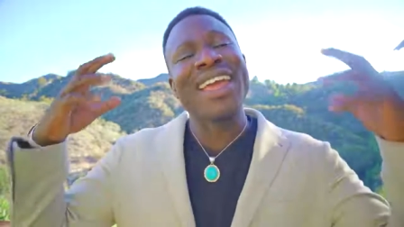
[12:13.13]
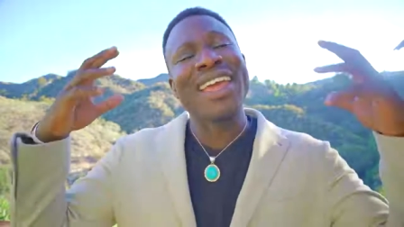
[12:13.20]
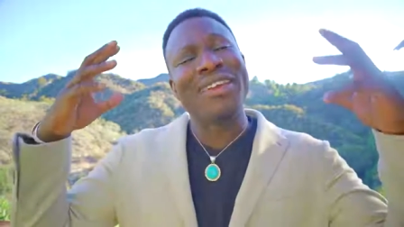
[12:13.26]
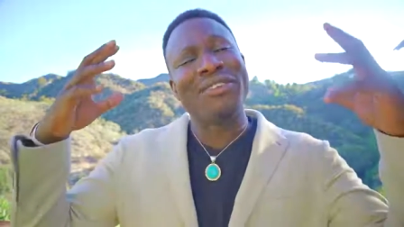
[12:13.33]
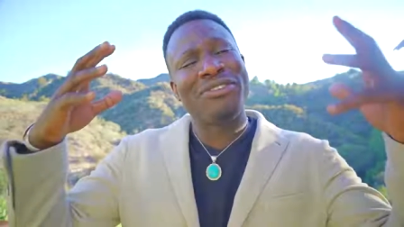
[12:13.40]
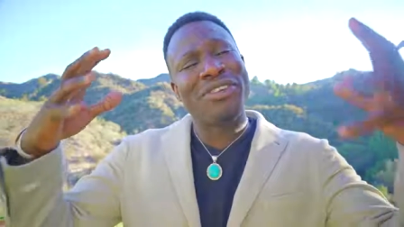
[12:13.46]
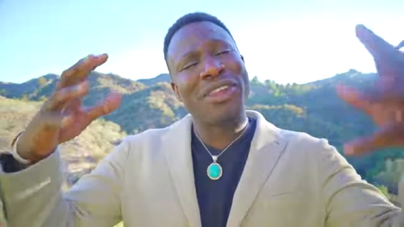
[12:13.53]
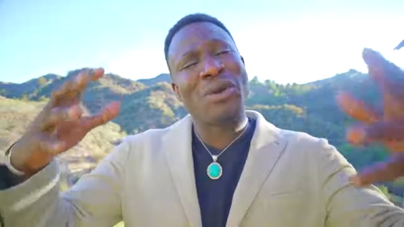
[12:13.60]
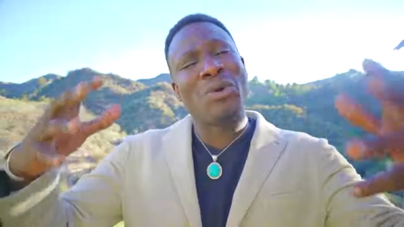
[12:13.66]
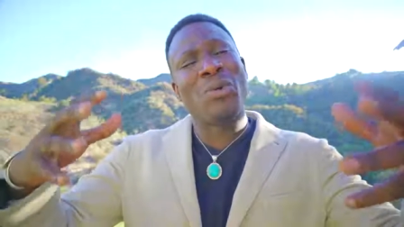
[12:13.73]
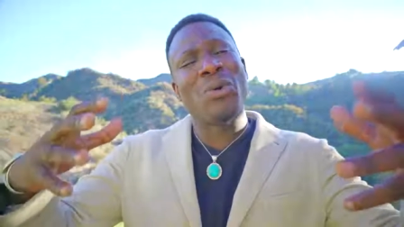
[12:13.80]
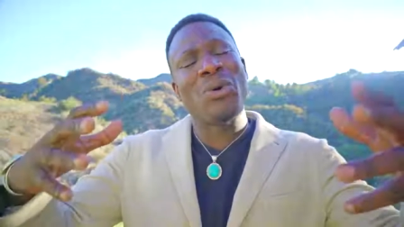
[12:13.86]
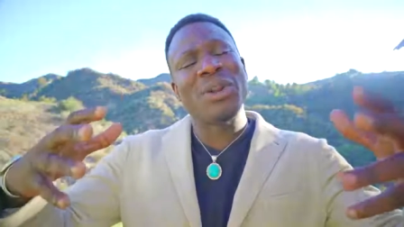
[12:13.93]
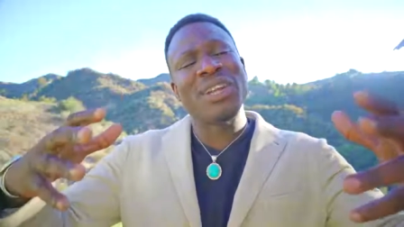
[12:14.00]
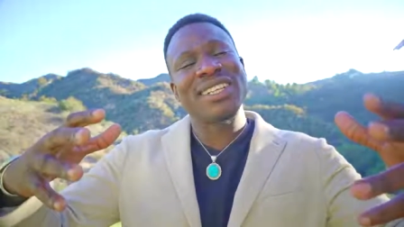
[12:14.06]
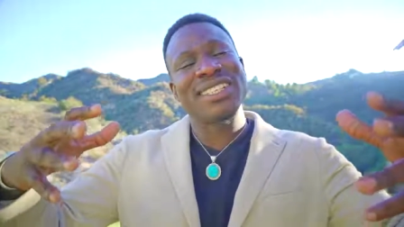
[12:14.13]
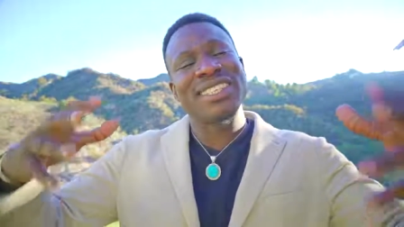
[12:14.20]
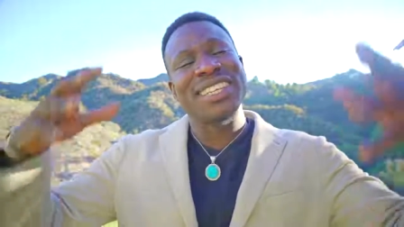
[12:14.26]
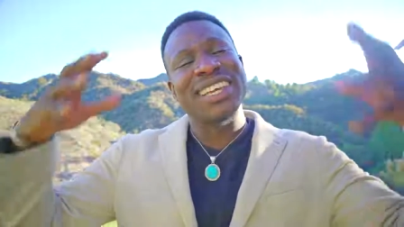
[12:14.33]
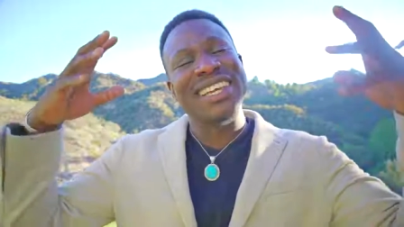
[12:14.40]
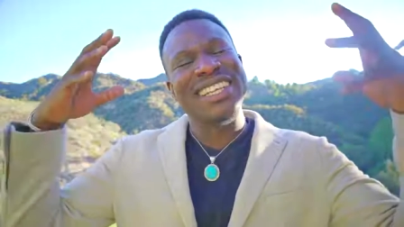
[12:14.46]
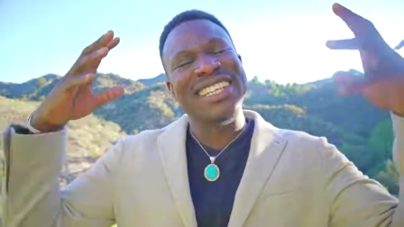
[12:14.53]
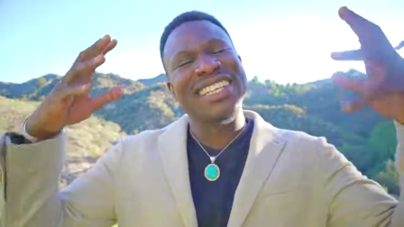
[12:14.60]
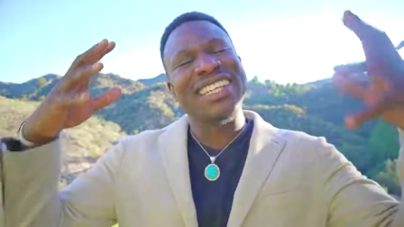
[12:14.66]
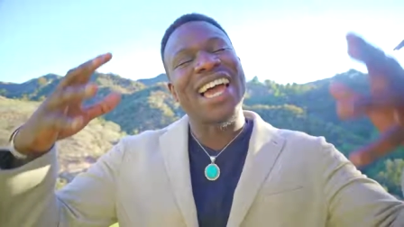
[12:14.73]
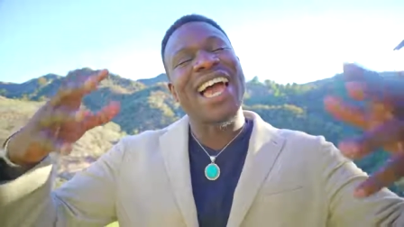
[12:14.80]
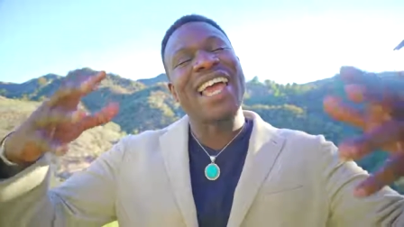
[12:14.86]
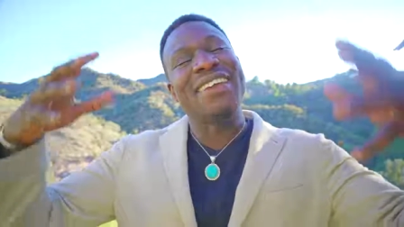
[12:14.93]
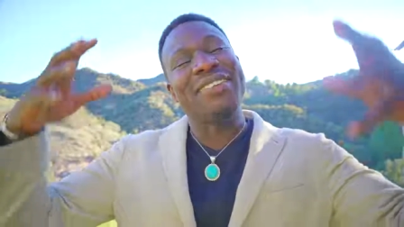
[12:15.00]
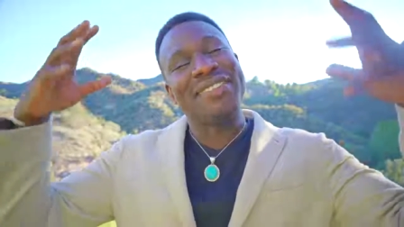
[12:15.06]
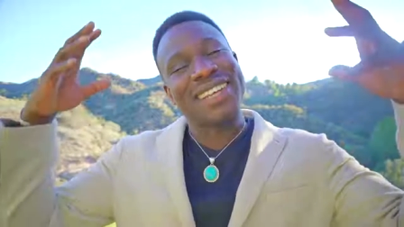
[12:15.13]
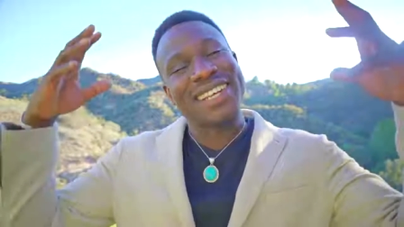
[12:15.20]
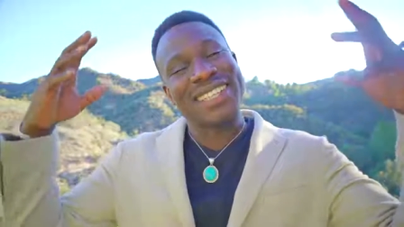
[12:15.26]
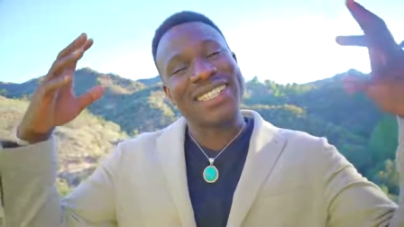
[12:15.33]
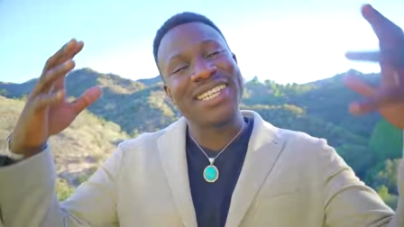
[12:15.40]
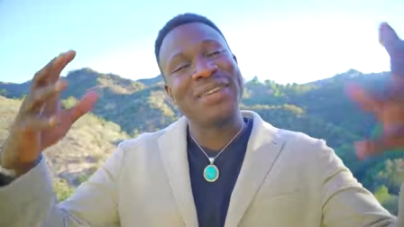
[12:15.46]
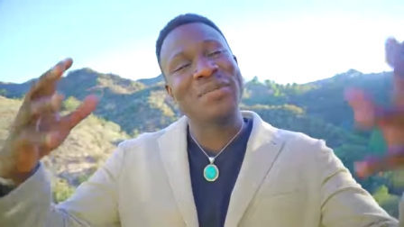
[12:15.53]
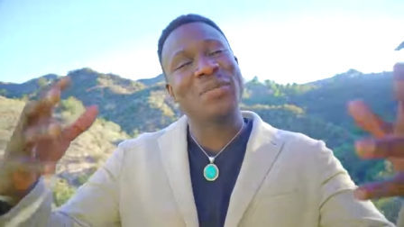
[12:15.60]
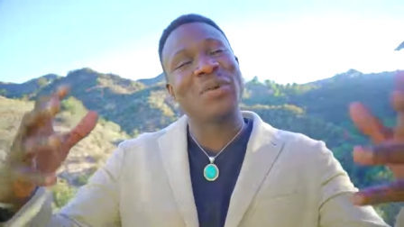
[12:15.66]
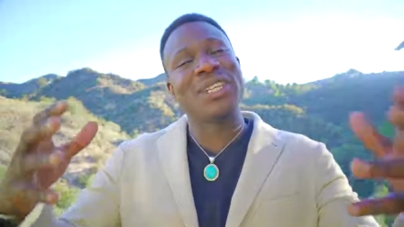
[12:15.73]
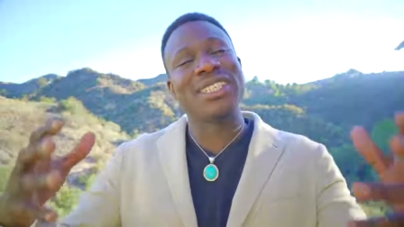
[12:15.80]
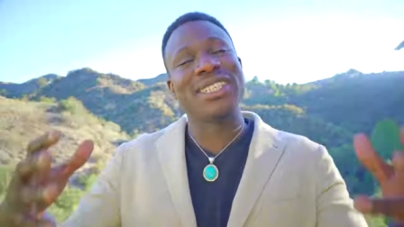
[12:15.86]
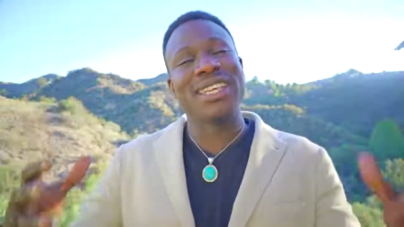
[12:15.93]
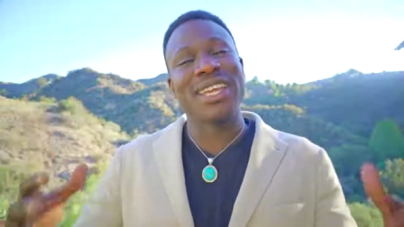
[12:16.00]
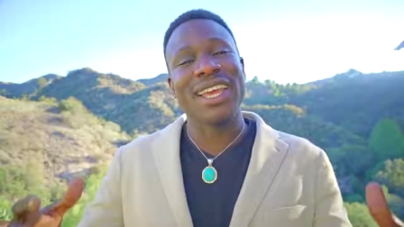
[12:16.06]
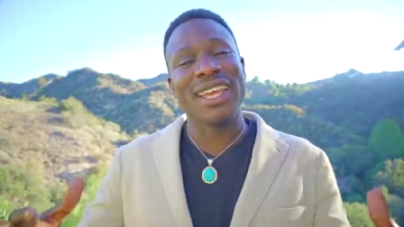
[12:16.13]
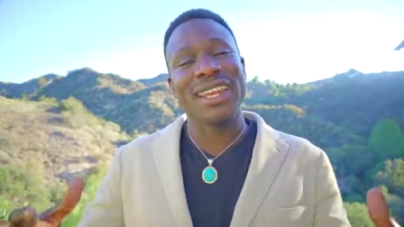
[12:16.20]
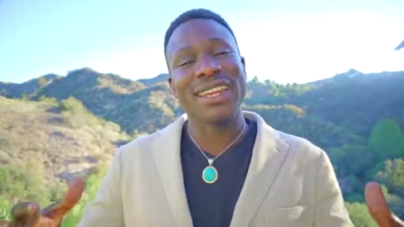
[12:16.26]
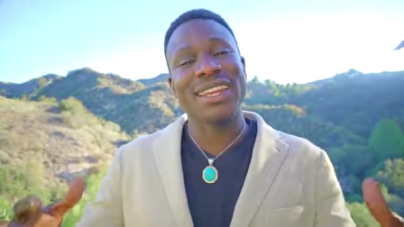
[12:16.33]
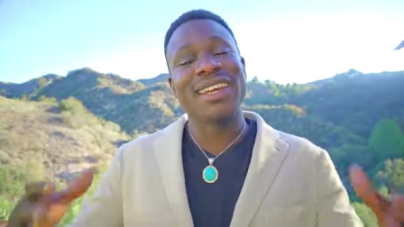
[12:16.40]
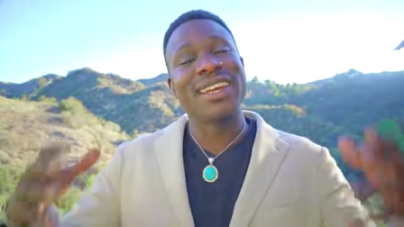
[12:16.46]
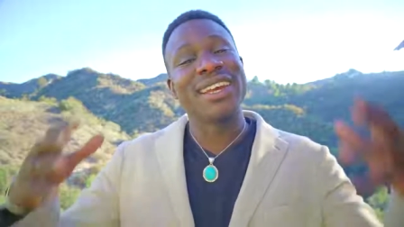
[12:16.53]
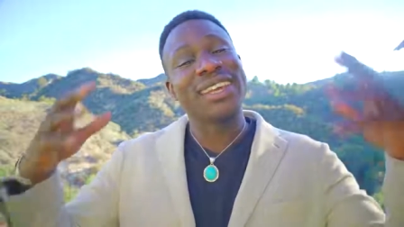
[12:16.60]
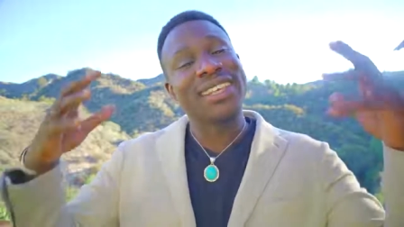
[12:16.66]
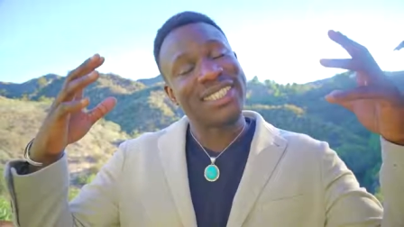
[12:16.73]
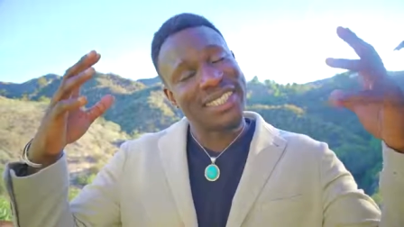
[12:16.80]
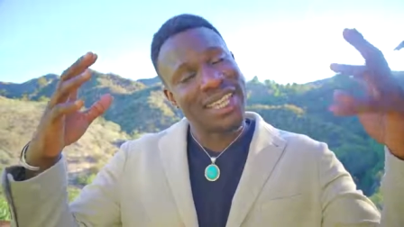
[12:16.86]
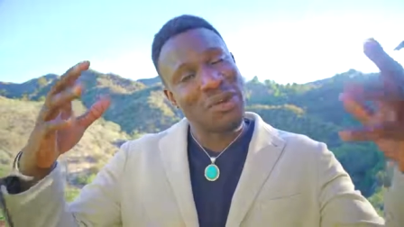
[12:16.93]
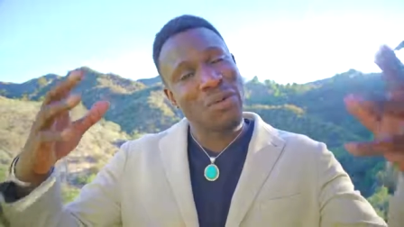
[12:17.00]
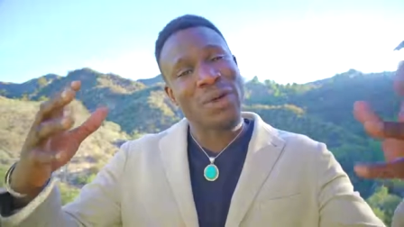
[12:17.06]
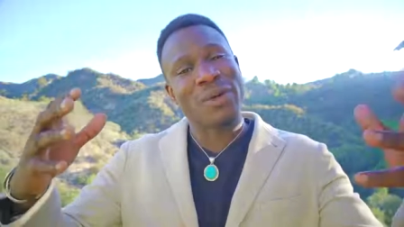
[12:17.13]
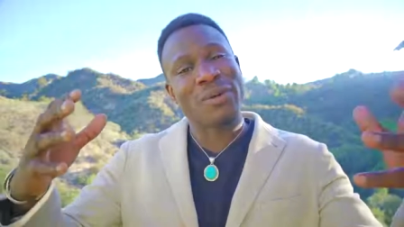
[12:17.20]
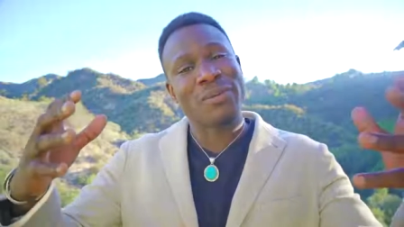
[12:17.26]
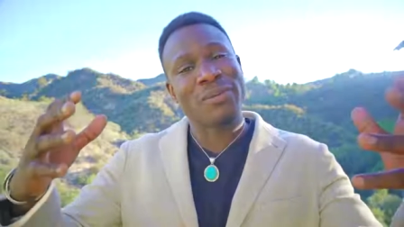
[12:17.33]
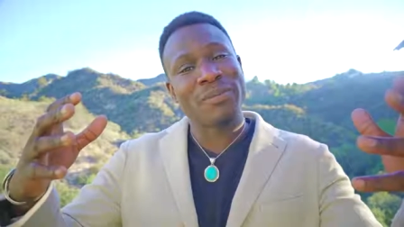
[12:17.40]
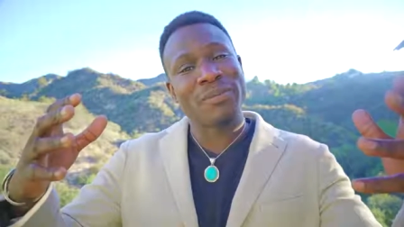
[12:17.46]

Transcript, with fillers: Infinite waters. Diving deep once again. Stay well.